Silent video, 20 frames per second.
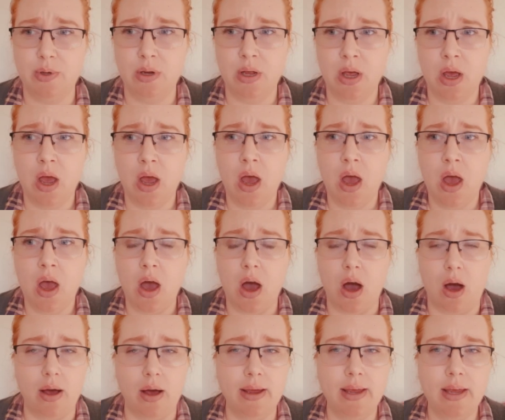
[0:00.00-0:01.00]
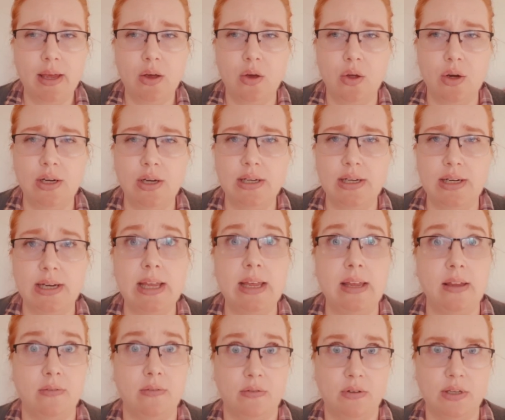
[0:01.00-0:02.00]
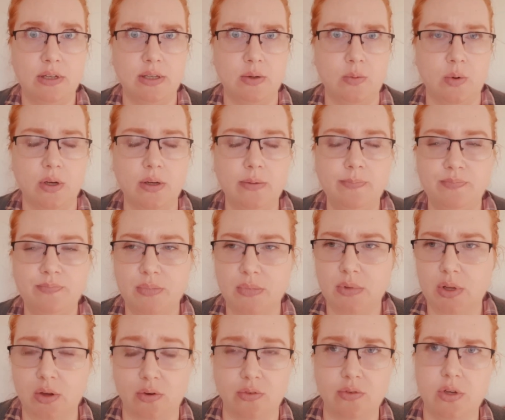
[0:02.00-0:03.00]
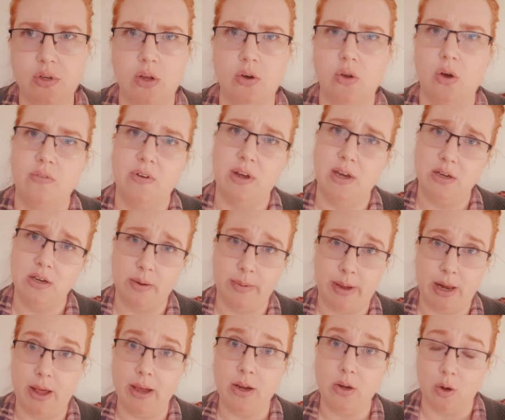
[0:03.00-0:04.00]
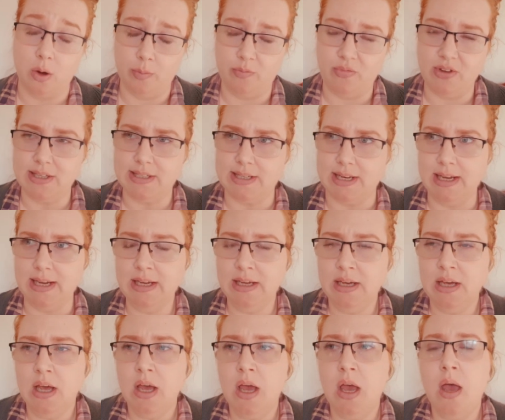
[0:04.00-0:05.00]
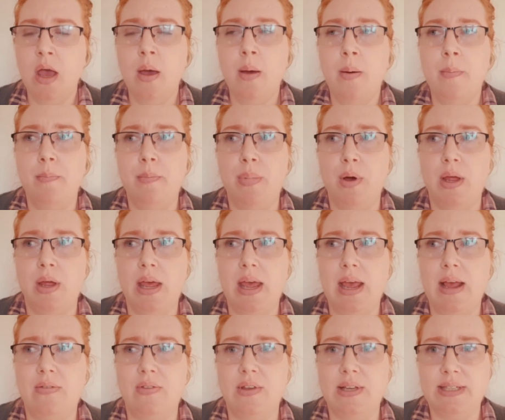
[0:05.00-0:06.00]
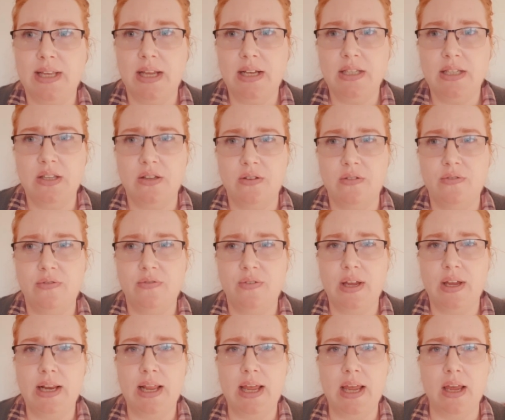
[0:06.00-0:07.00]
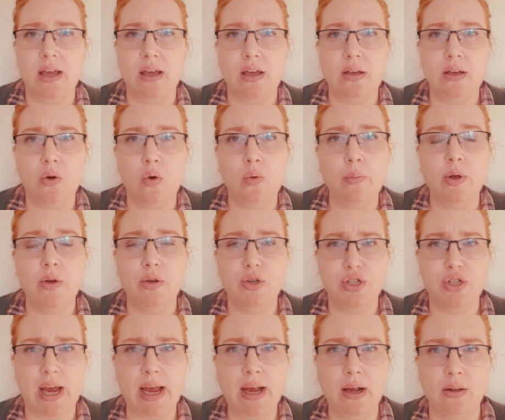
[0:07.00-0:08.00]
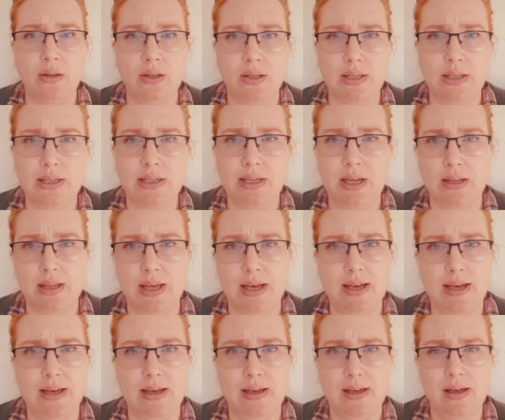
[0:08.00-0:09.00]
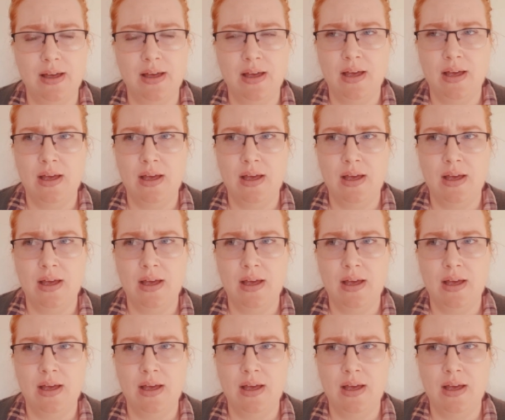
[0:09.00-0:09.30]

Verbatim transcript: but I couldn't leave, as it were. Could have turned it off any time I liked, obviously, but in the sense of feeling almost shackled to their